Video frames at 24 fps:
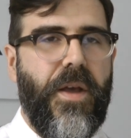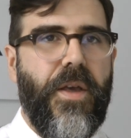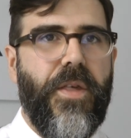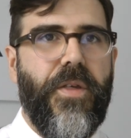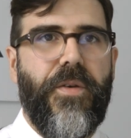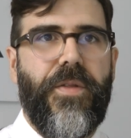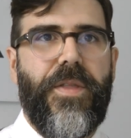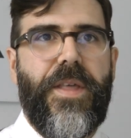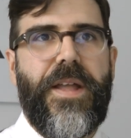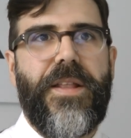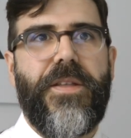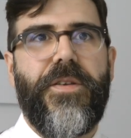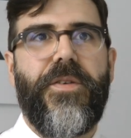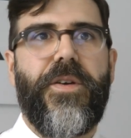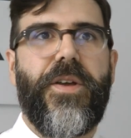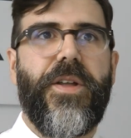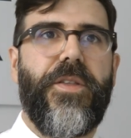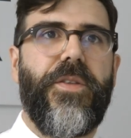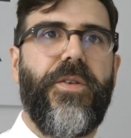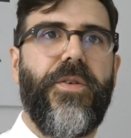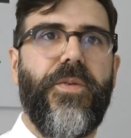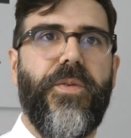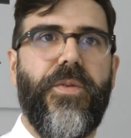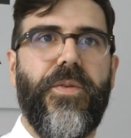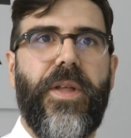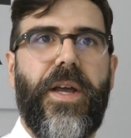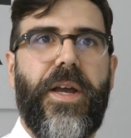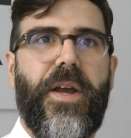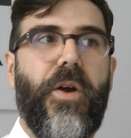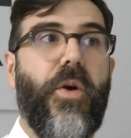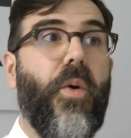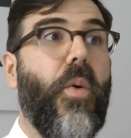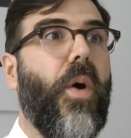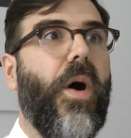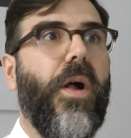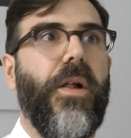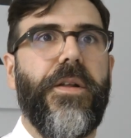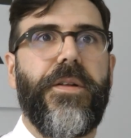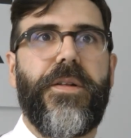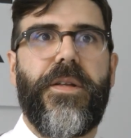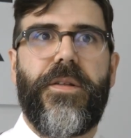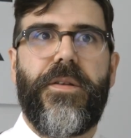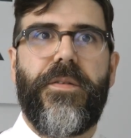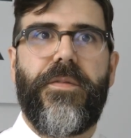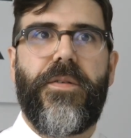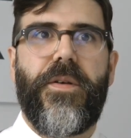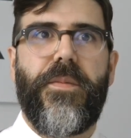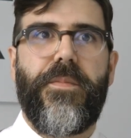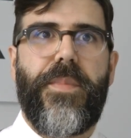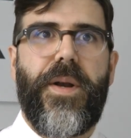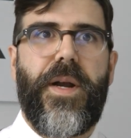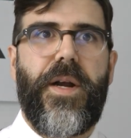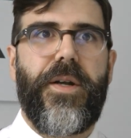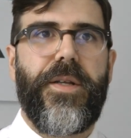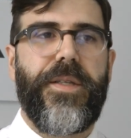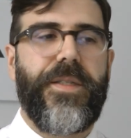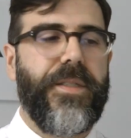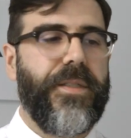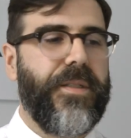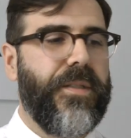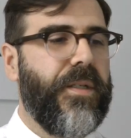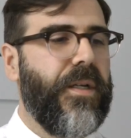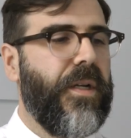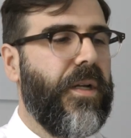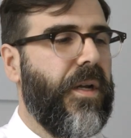So then you can do like a qualitative comparison.